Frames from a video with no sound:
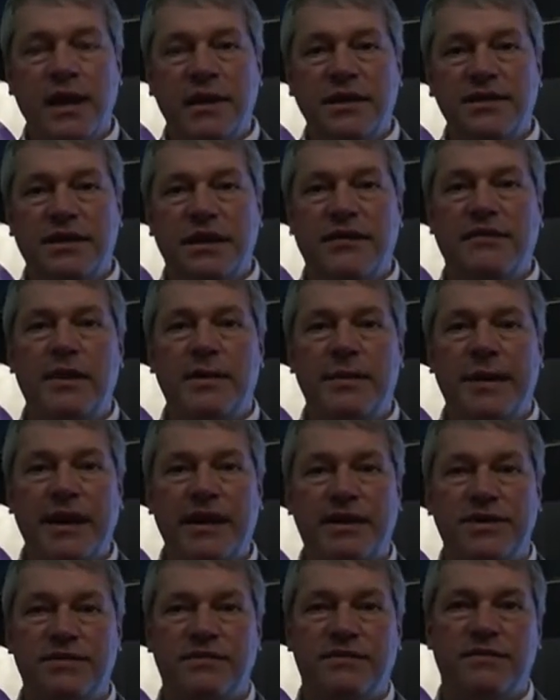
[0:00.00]
ZeeVee
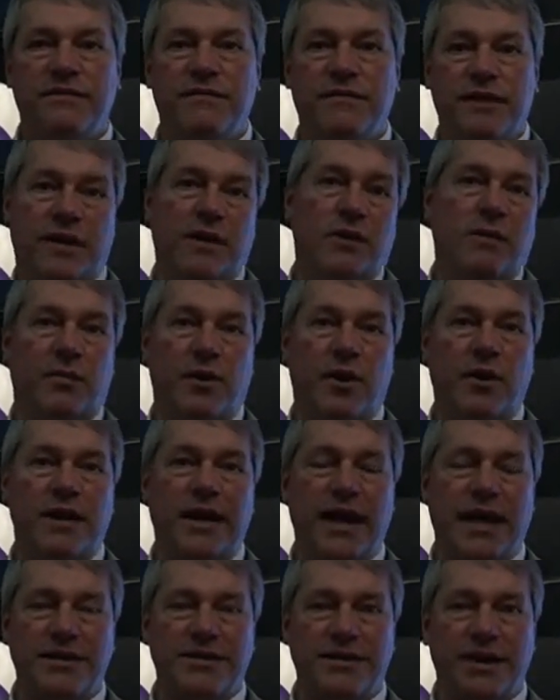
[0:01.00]
makes video
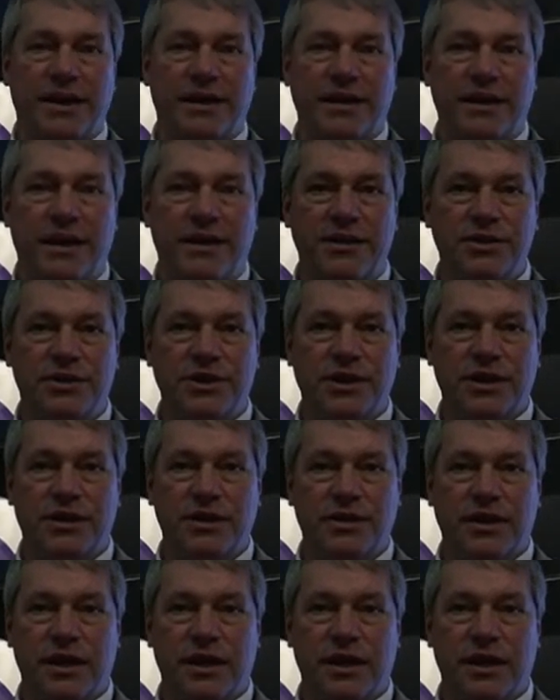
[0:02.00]
broadcast technology.